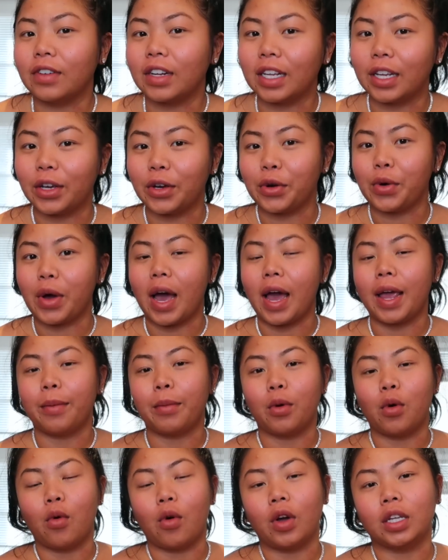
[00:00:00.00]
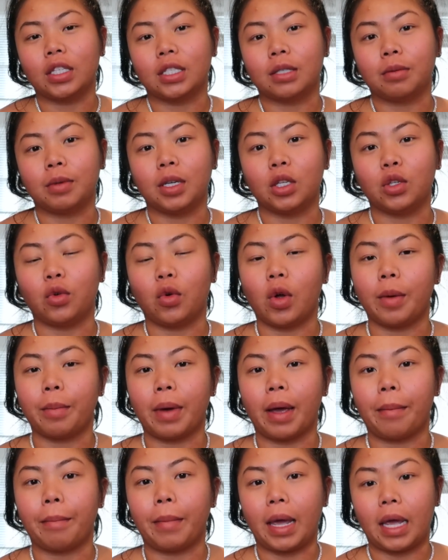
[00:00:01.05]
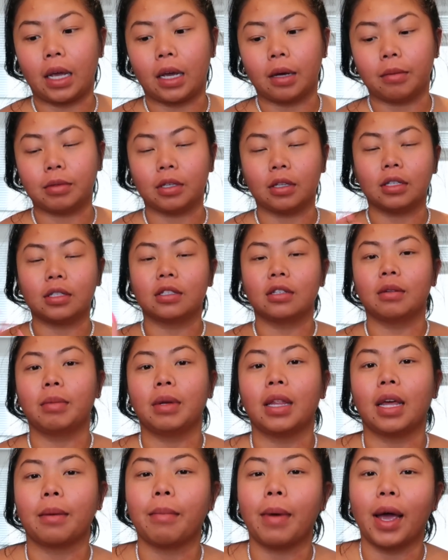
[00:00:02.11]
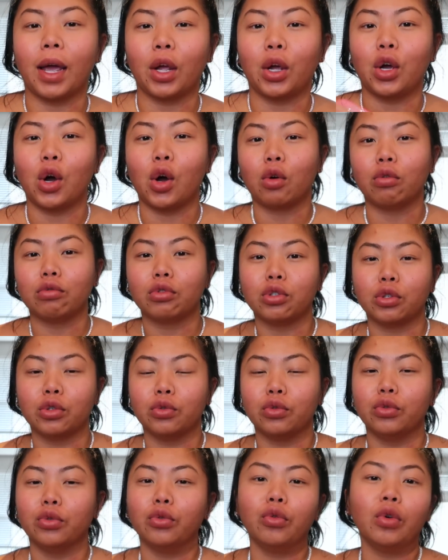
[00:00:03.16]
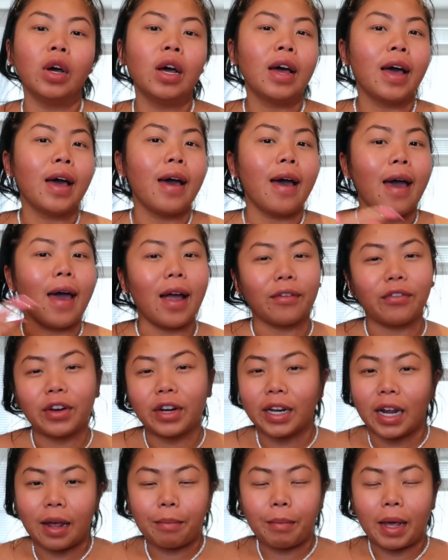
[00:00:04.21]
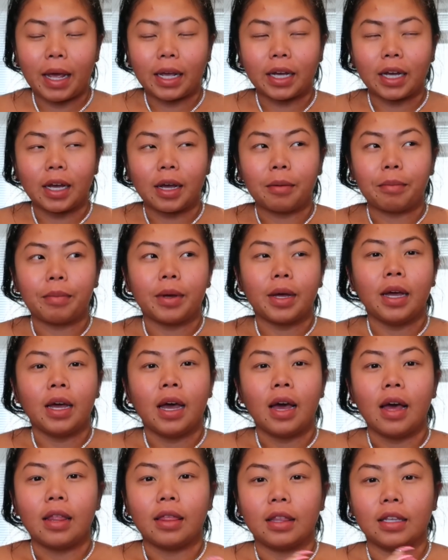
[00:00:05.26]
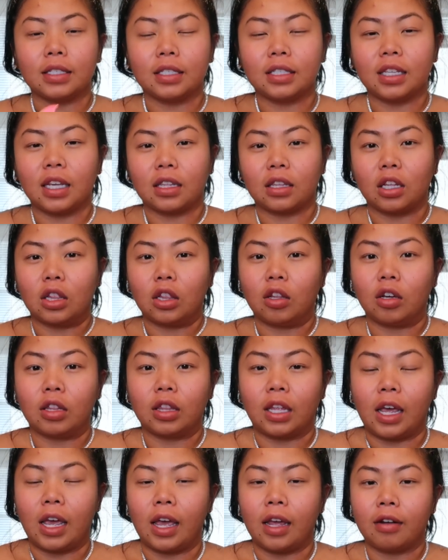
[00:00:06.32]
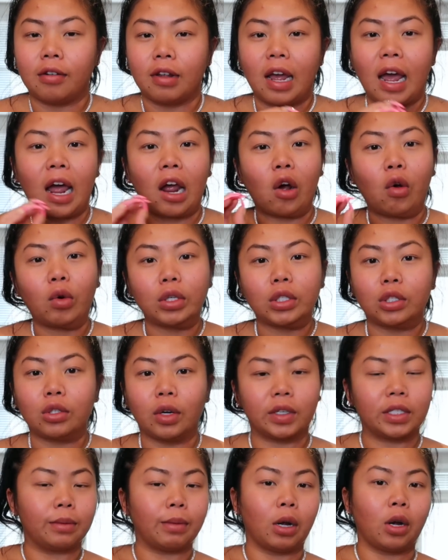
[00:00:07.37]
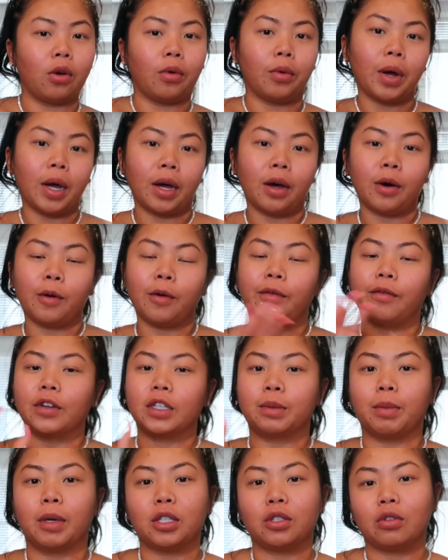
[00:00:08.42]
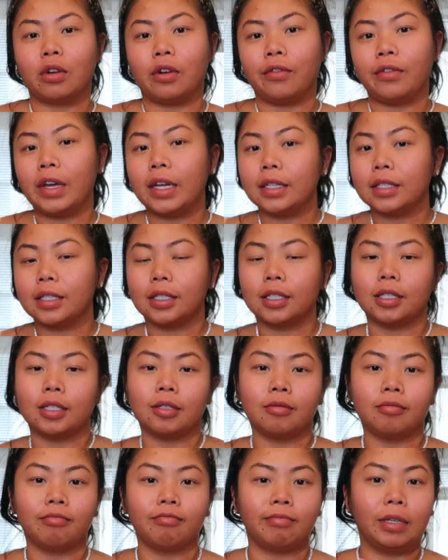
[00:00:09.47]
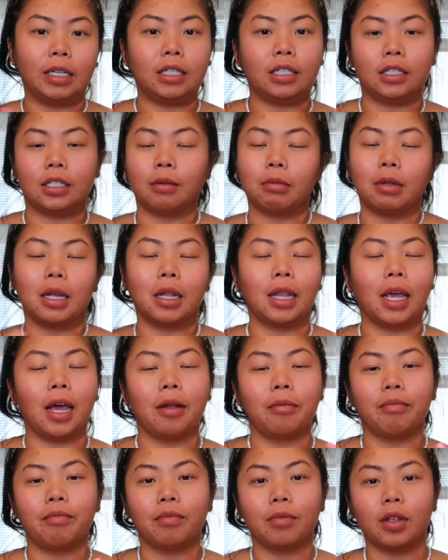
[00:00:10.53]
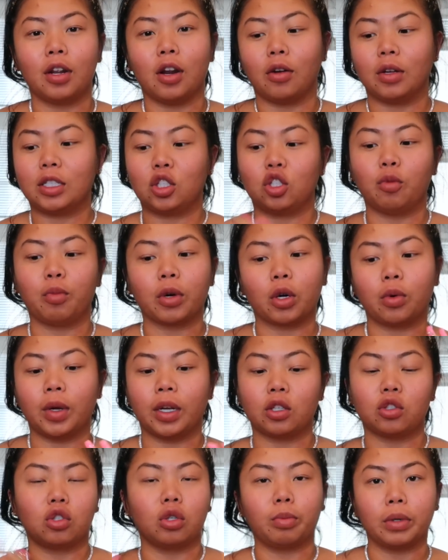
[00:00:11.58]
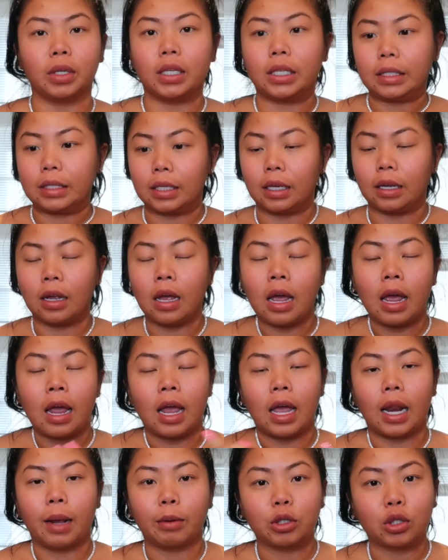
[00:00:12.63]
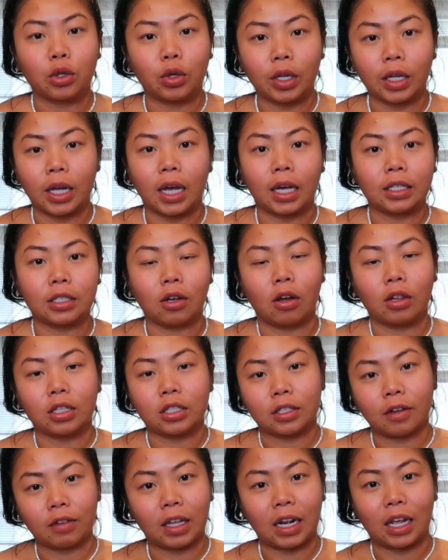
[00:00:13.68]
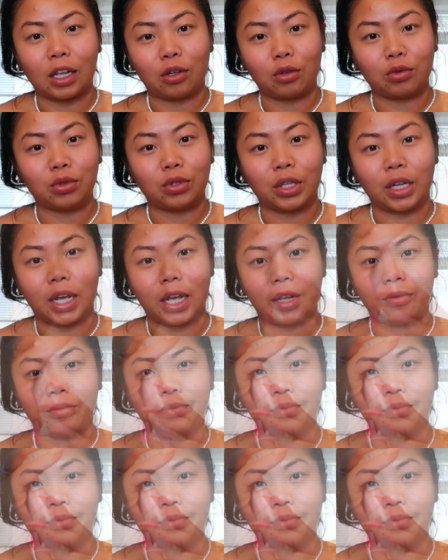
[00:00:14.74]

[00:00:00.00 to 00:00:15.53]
video, I am going to be doing my makeup. So this is gonna be like my go-to everyday makeup. This is like the look that I always do every time I go out for special events. It's just something that, you know, it's super quick, super easy, and I'm gonna show you guys all the stuff that I use today.